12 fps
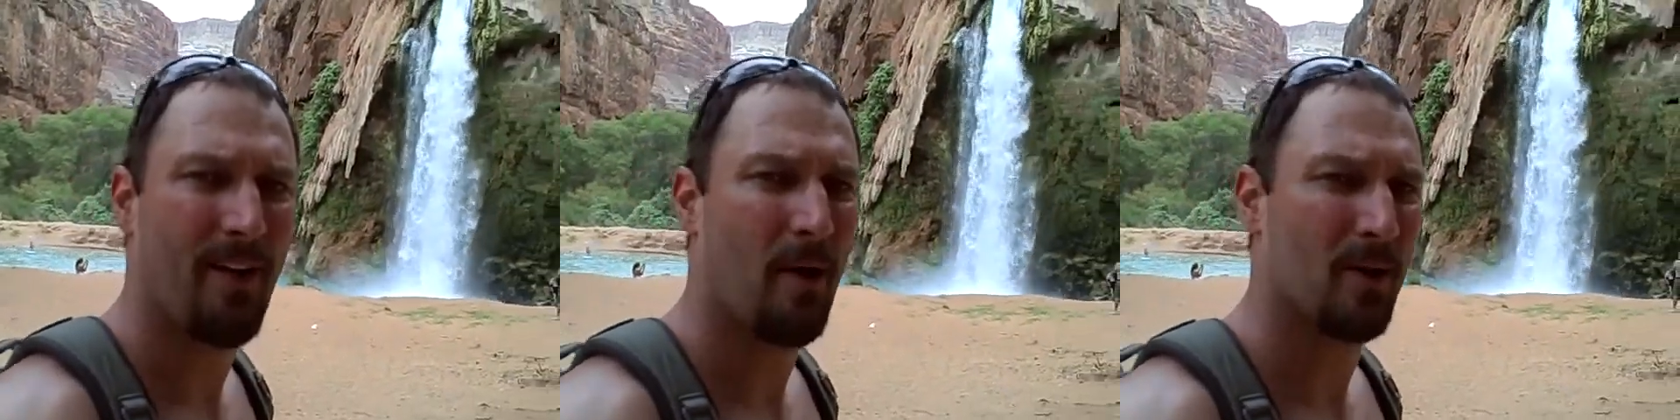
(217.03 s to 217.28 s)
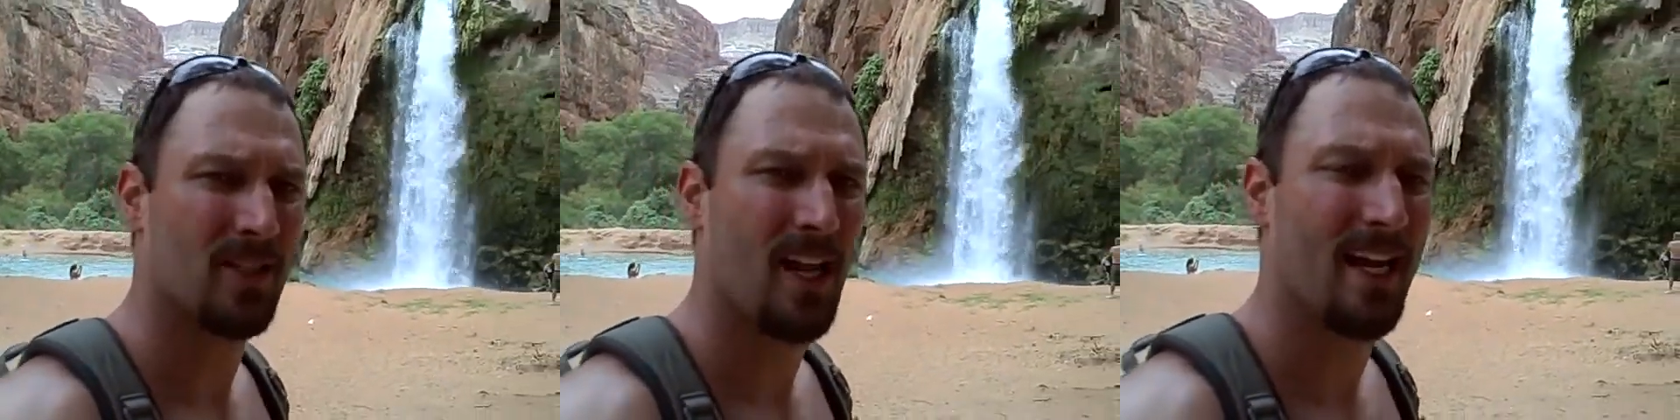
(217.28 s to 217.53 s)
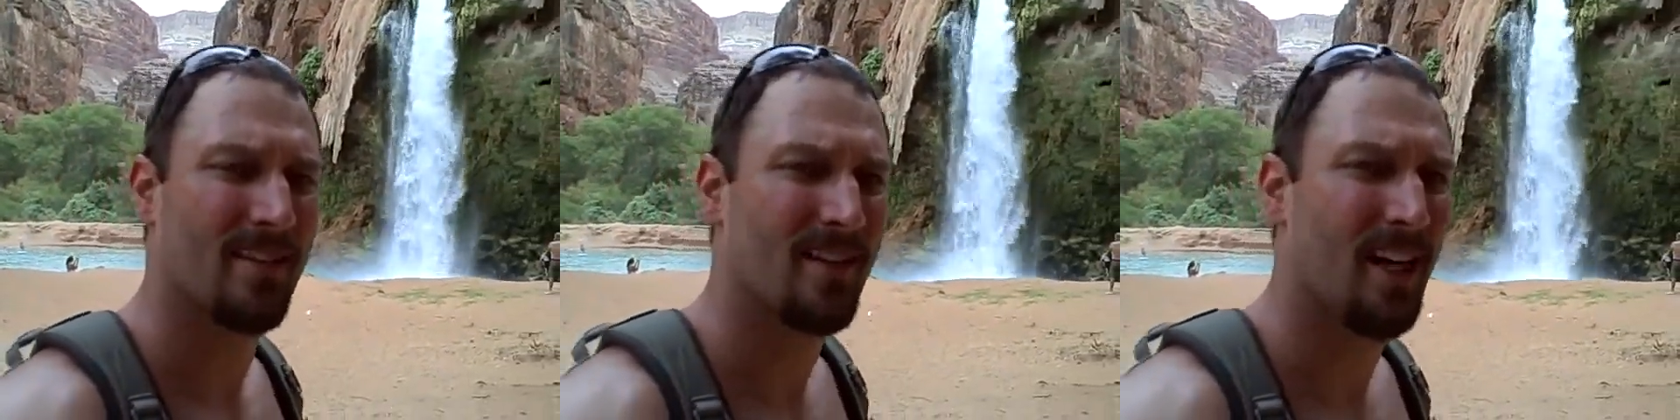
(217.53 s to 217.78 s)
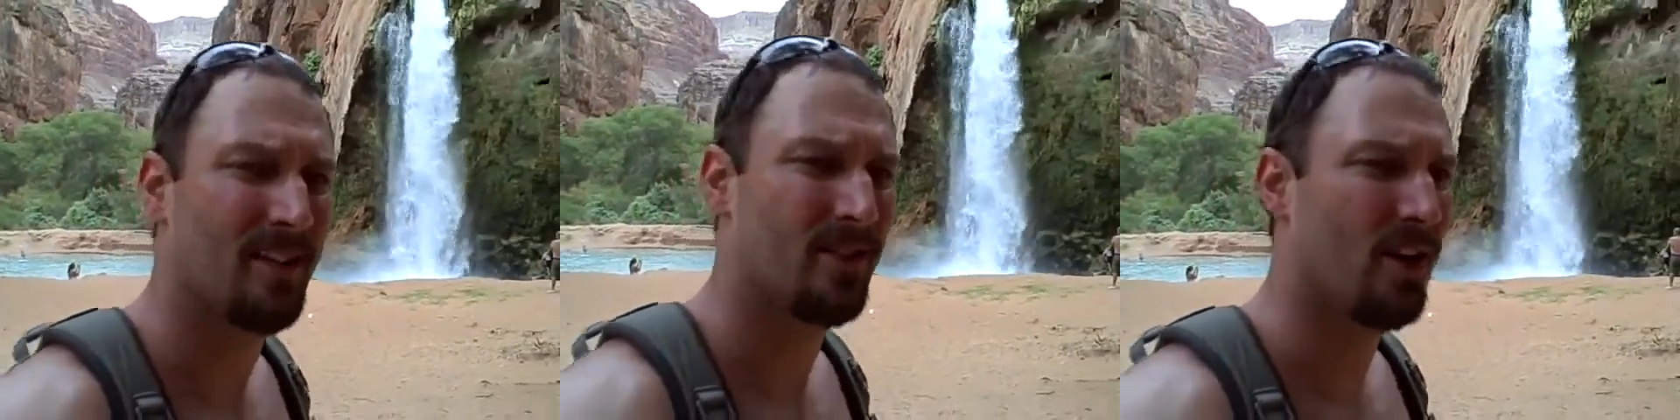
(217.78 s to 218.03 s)
hours
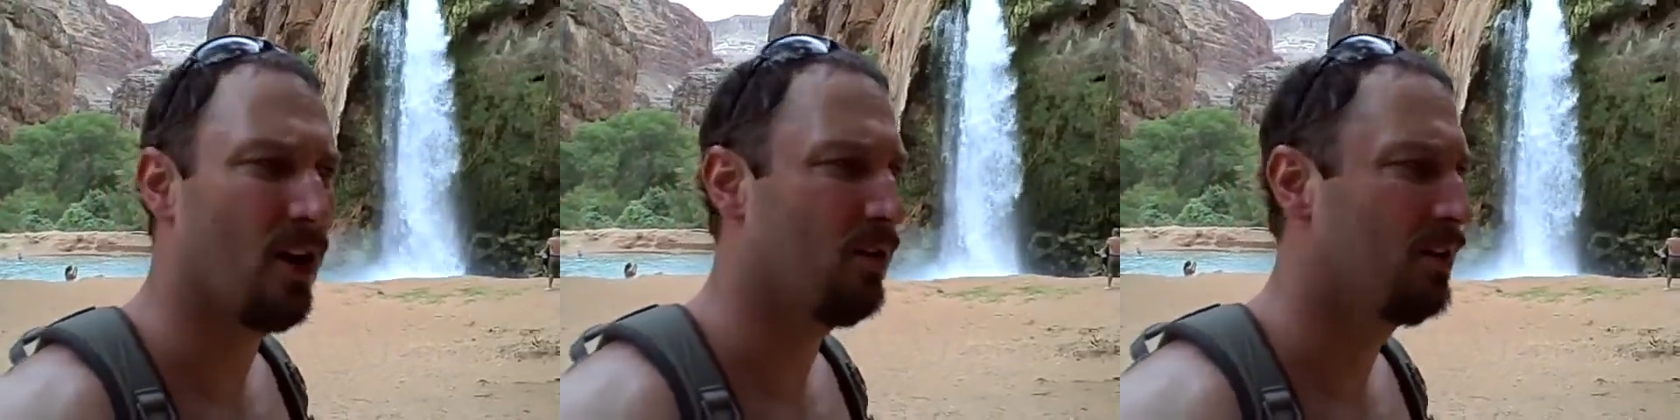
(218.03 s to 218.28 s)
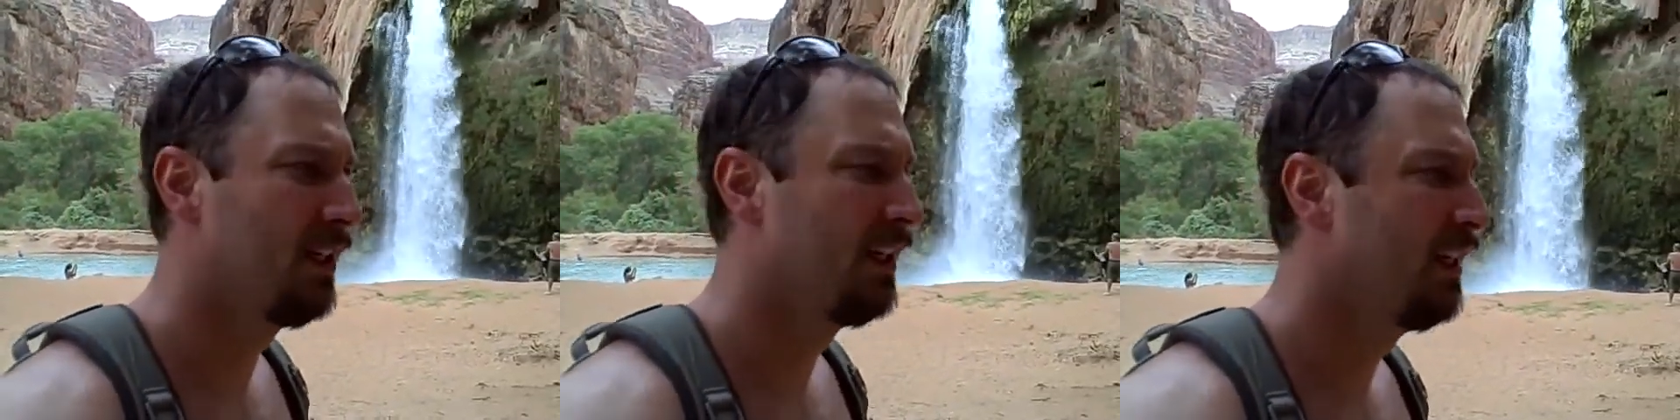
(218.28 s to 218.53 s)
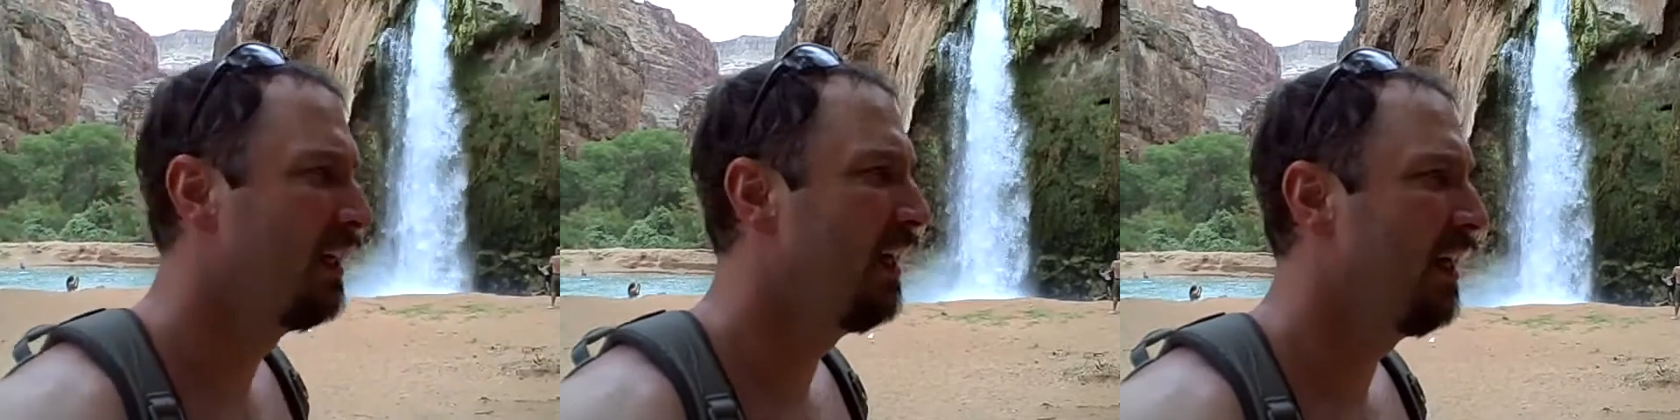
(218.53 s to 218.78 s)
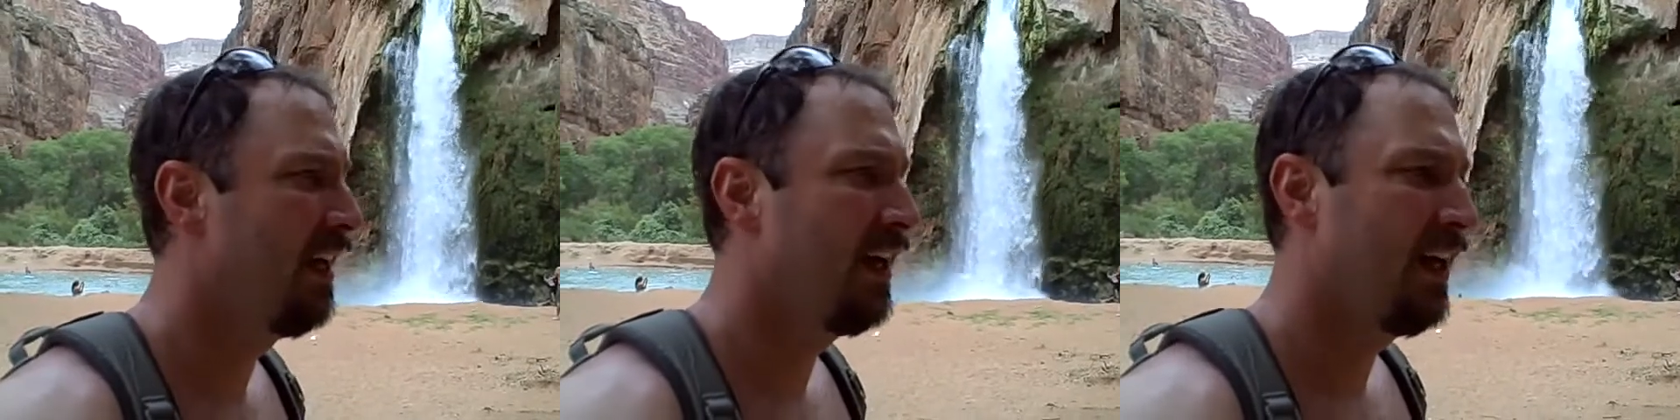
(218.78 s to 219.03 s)
last night, so
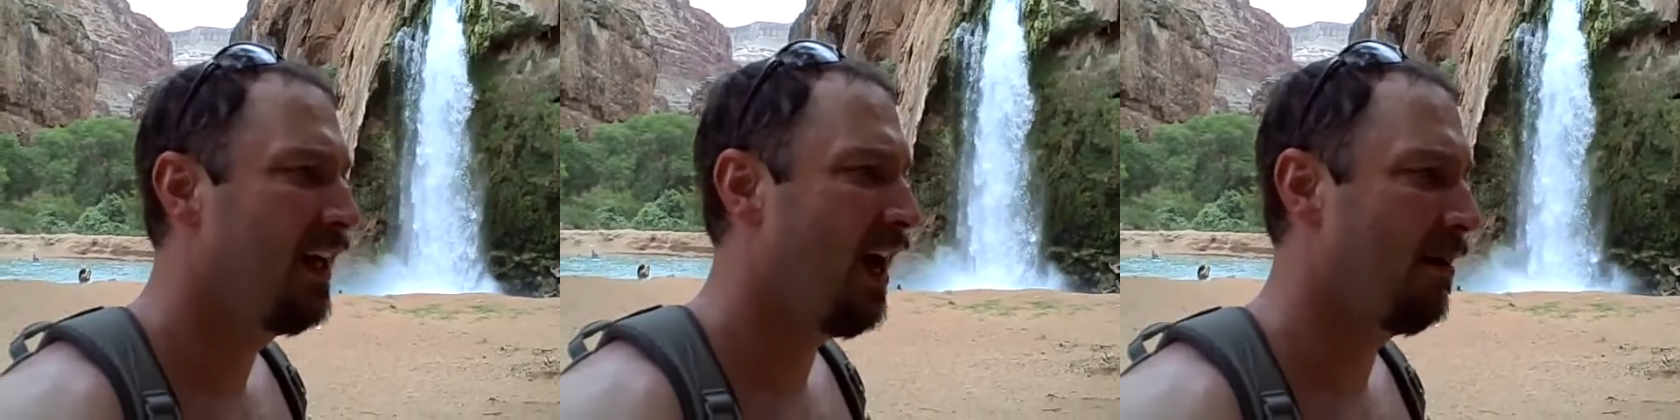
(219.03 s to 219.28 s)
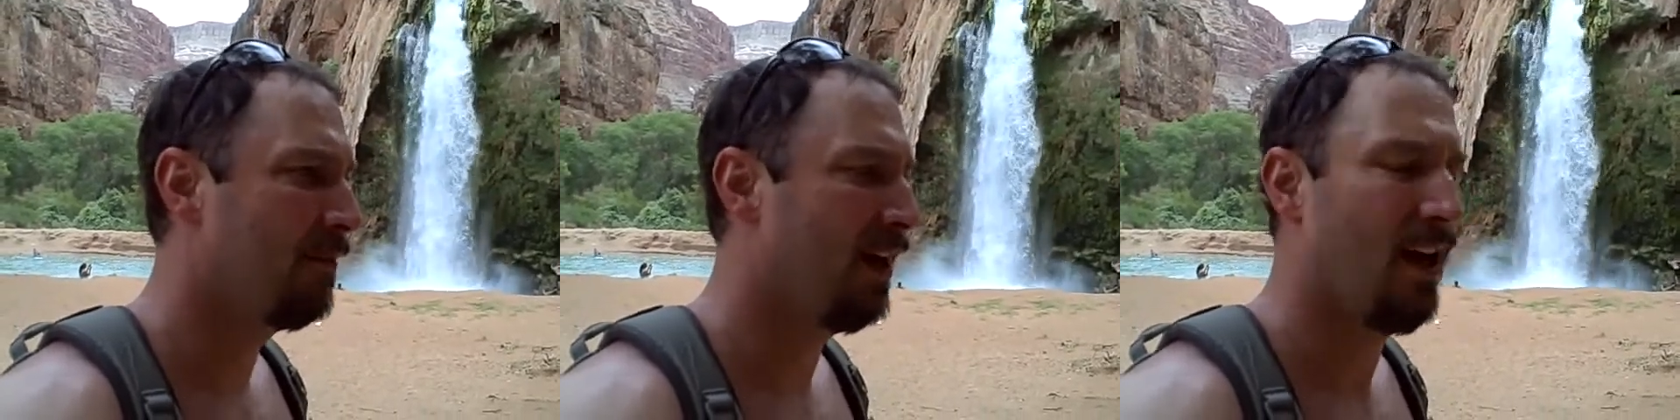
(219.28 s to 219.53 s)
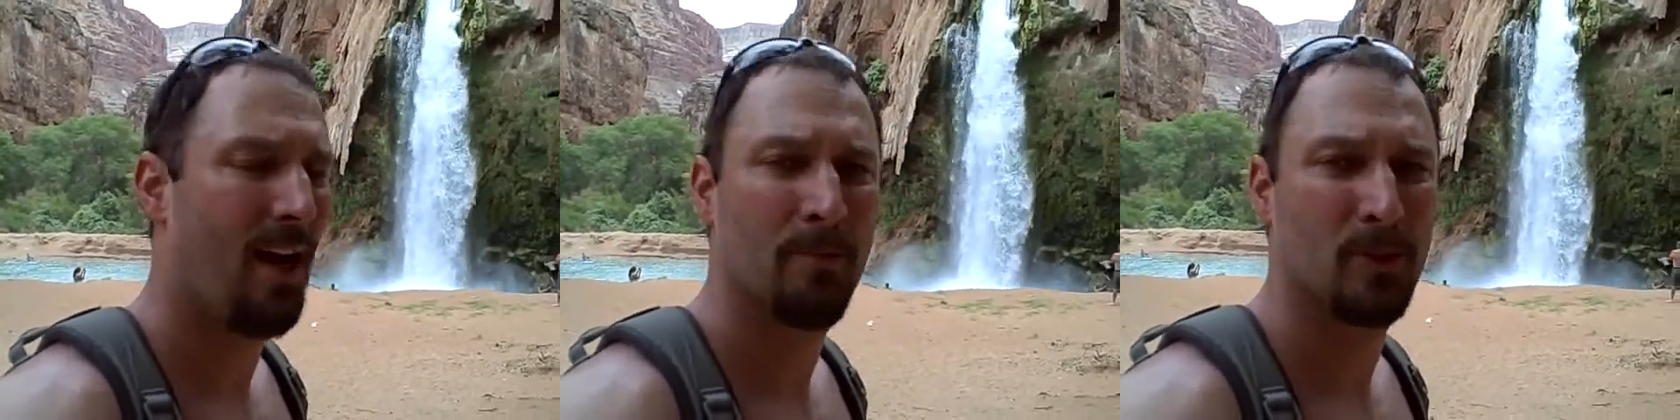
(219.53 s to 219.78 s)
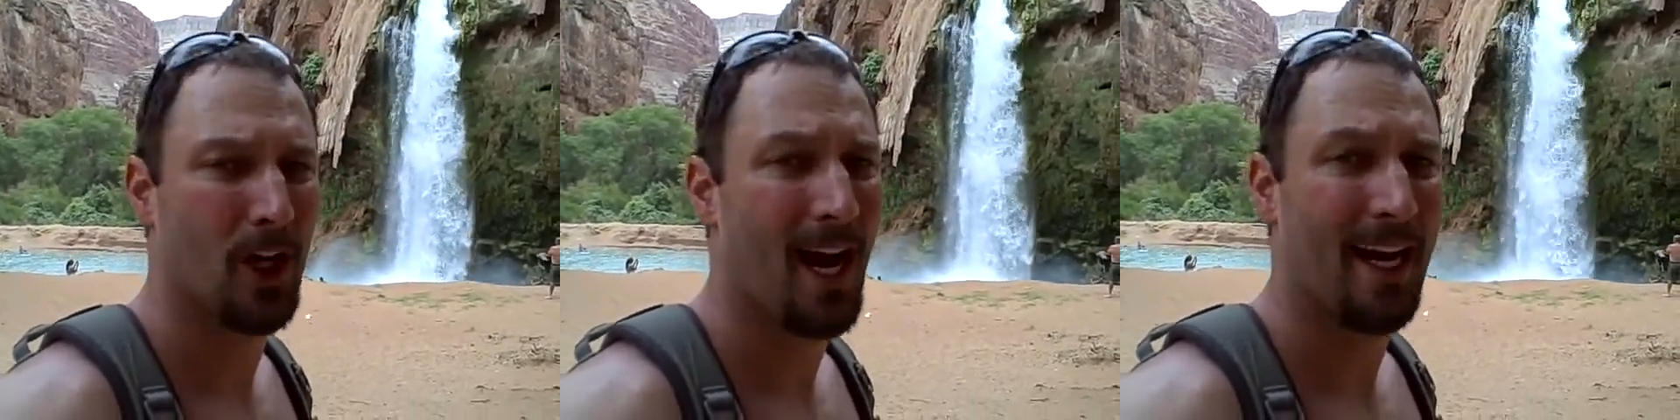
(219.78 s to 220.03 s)

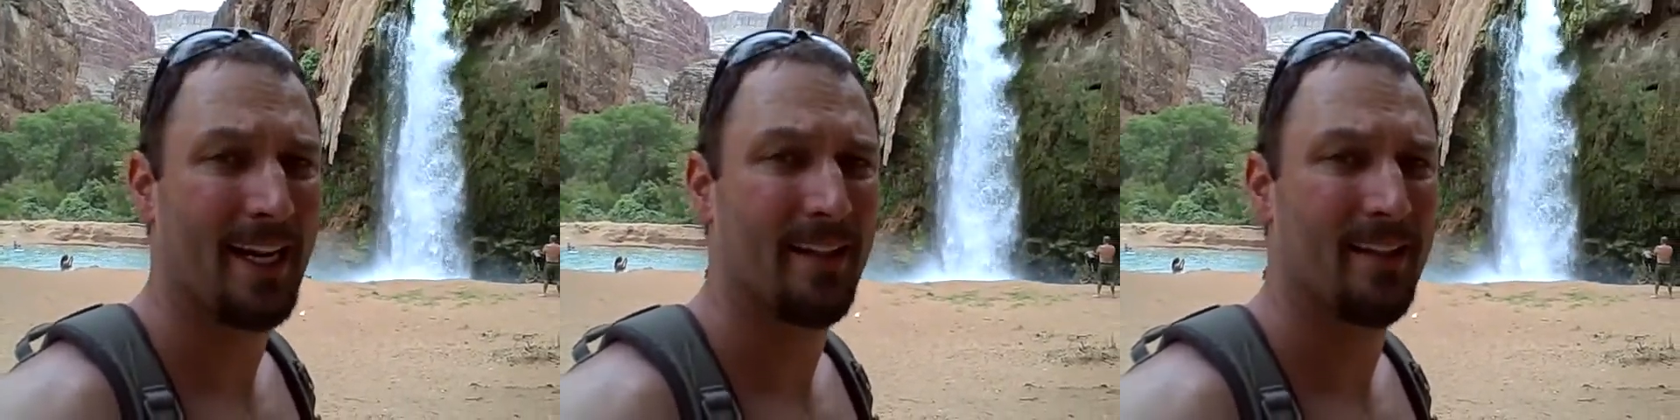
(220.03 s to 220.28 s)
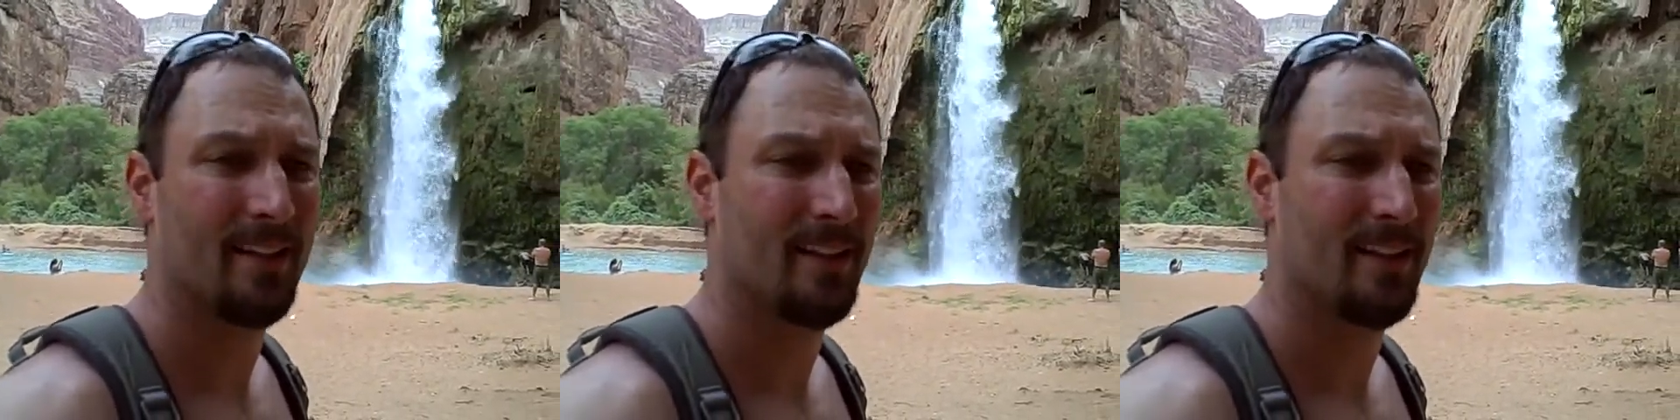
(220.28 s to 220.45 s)
I'm dragging.